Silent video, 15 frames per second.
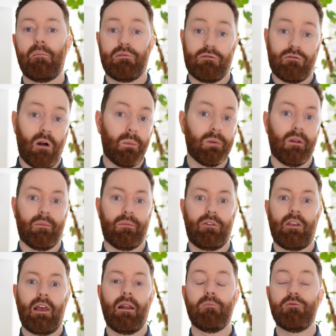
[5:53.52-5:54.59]

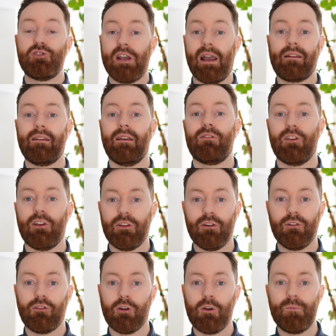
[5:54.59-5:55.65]
problems and objectives that
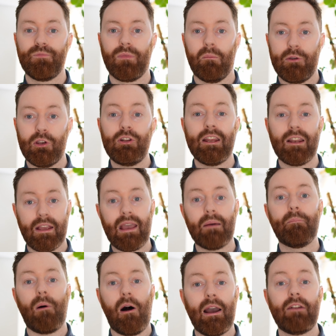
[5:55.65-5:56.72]
you do, but you need to
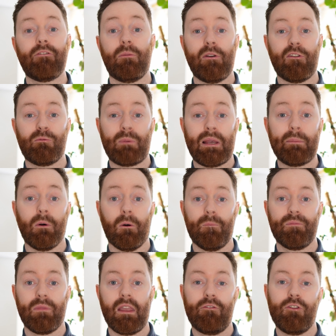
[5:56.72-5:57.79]
get buy-in from these
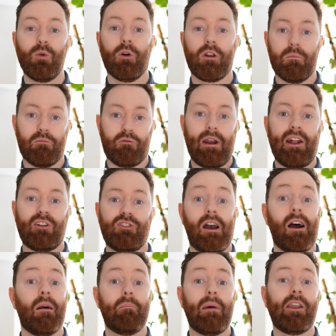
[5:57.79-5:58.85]
people if you want to branch
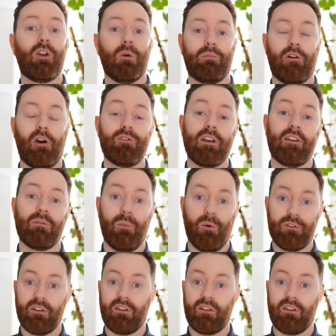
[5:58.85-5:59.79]
out and make your projects more